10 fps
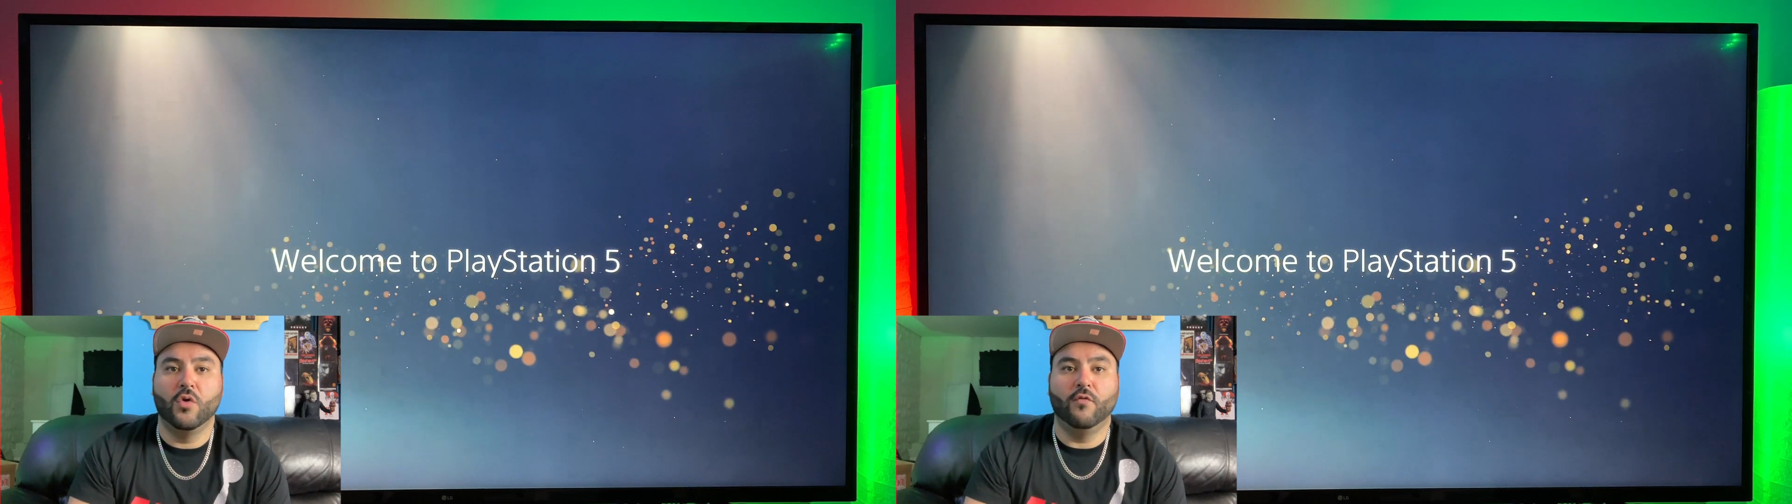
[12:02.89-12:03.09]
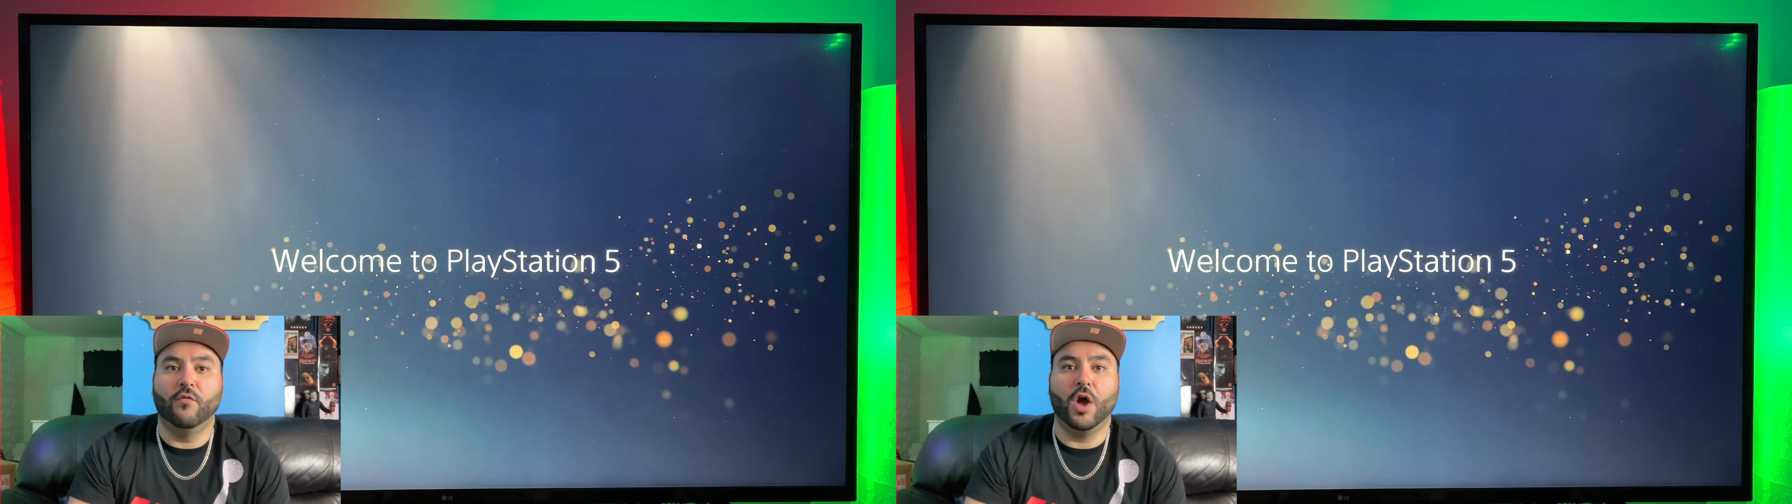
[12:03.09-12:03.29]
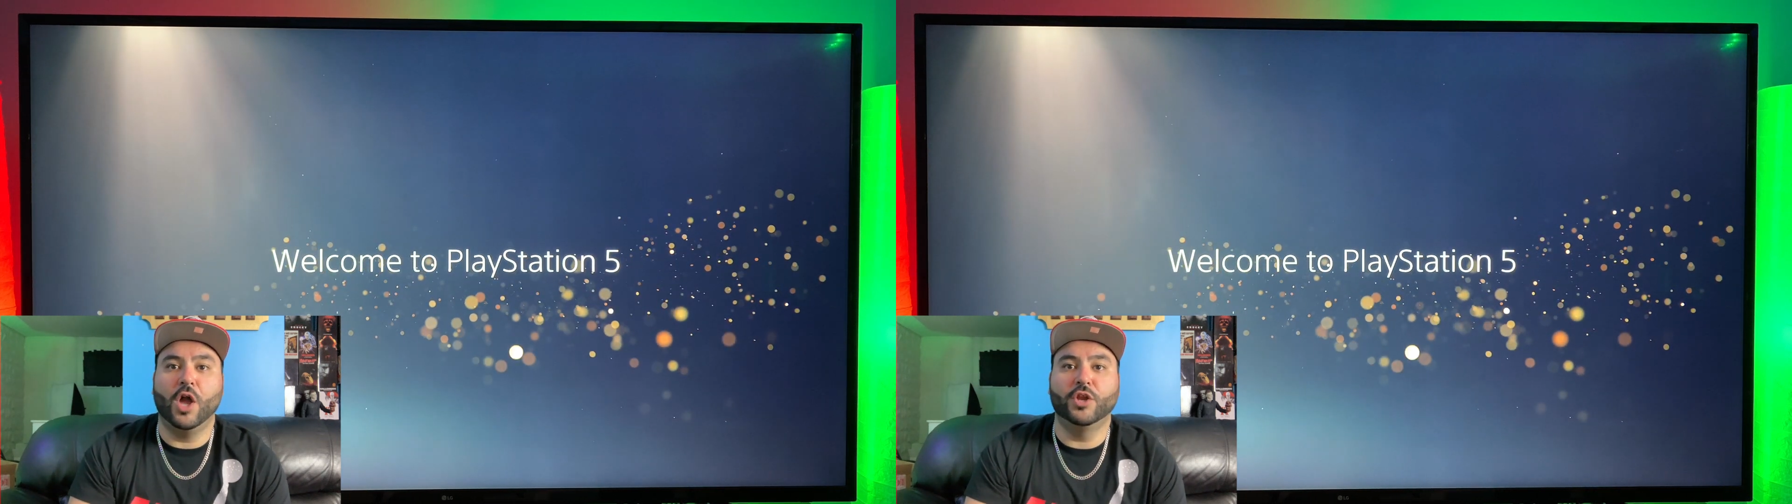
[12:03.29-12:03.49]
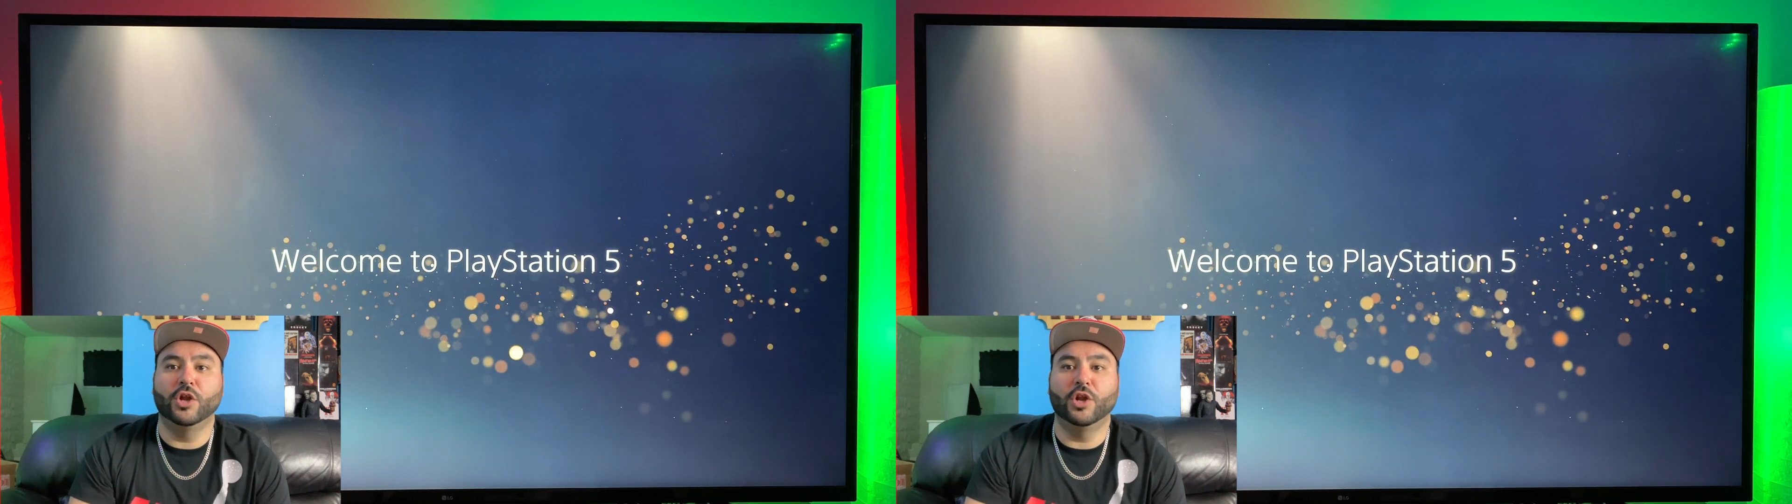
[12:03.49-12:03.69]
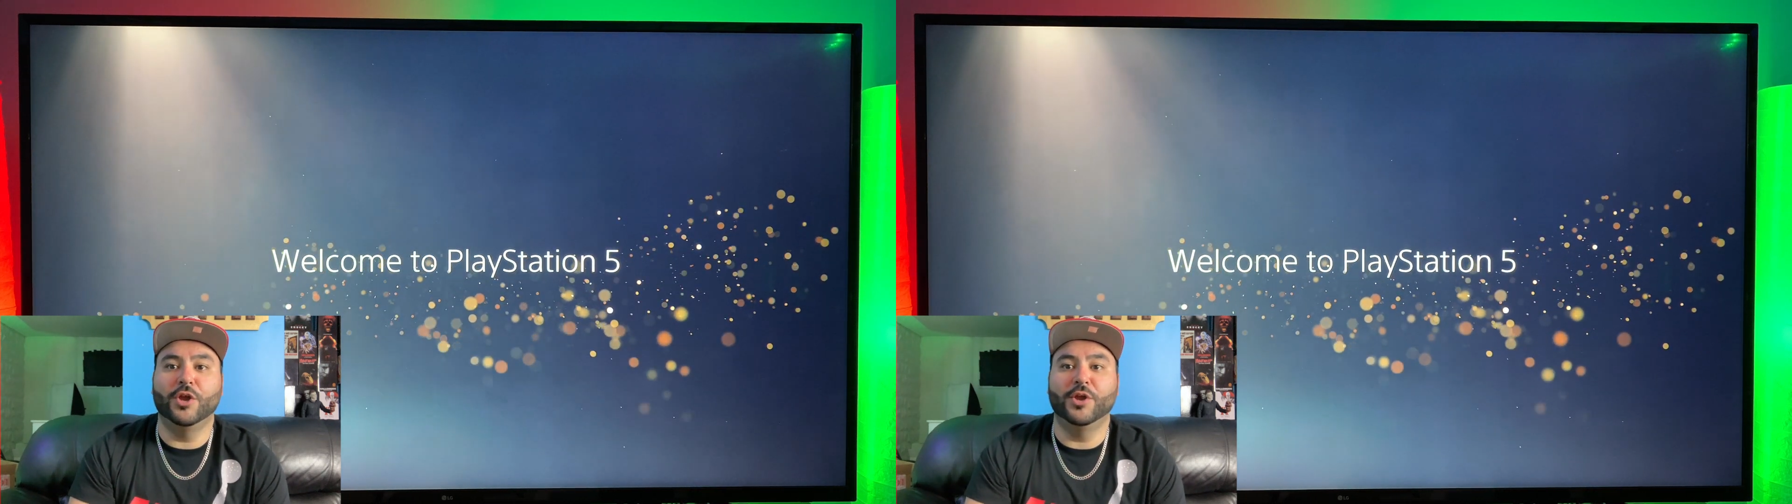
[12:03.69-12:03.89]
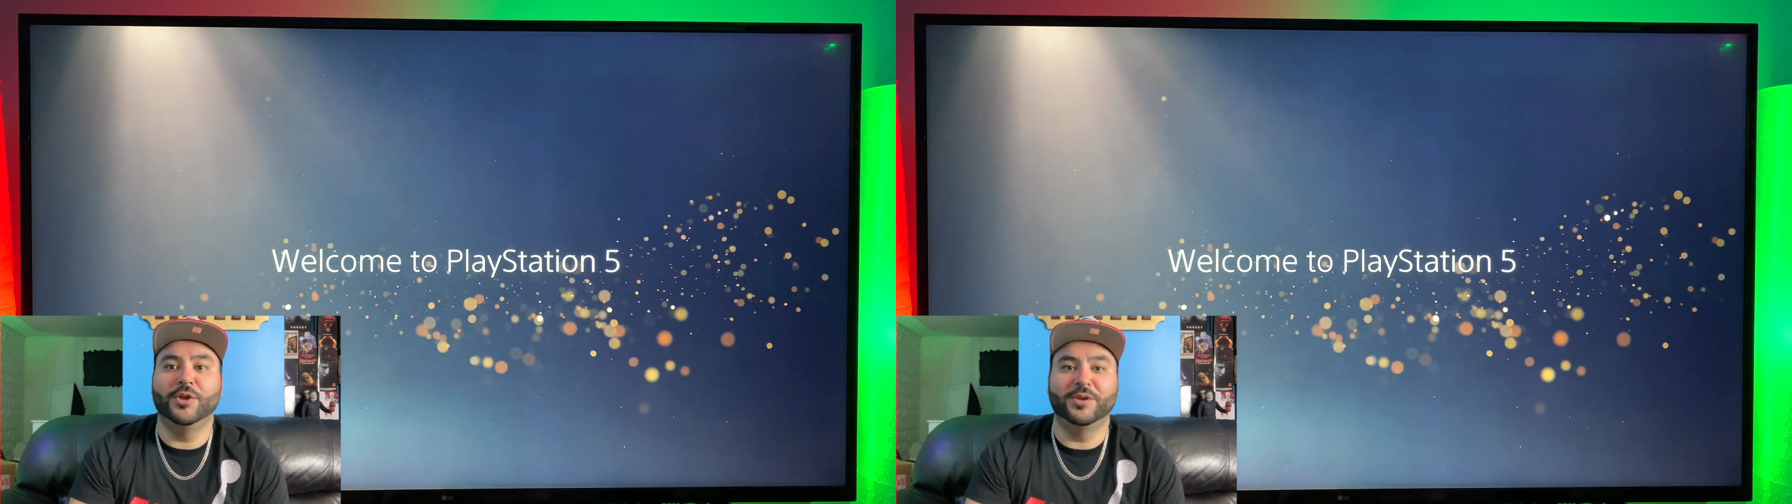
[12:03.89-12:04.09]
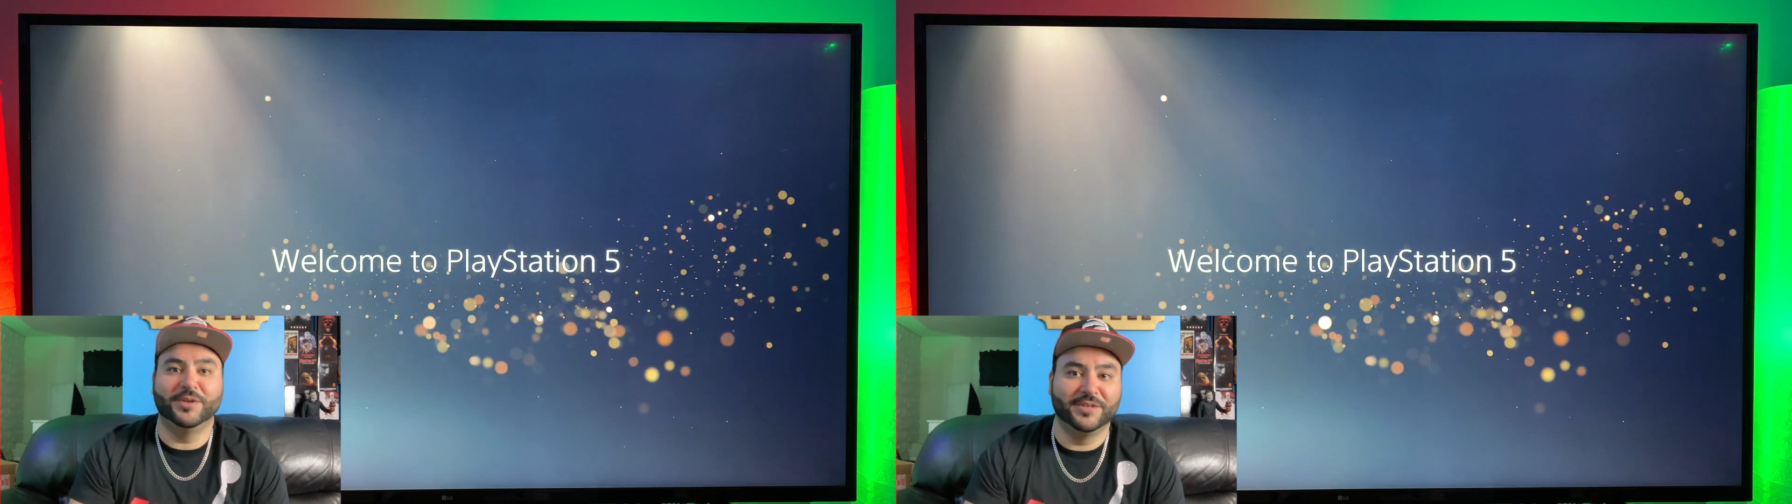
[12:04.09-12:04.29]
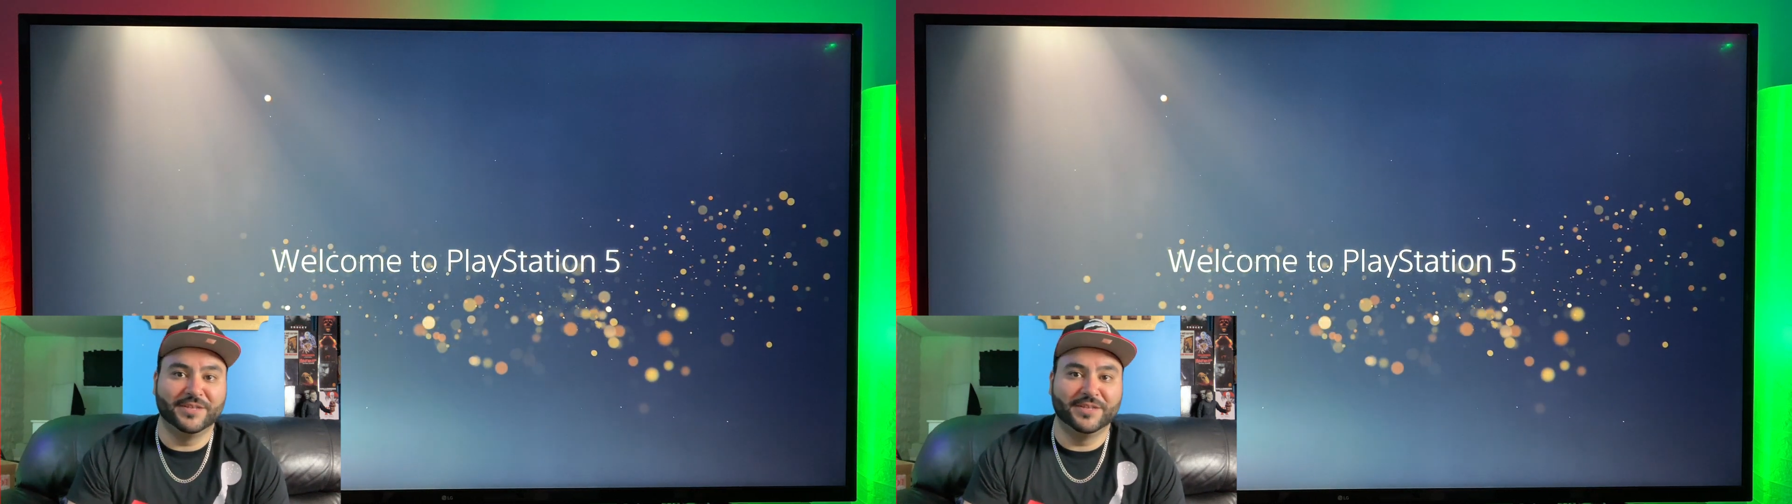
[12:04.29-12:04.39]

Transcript: finally,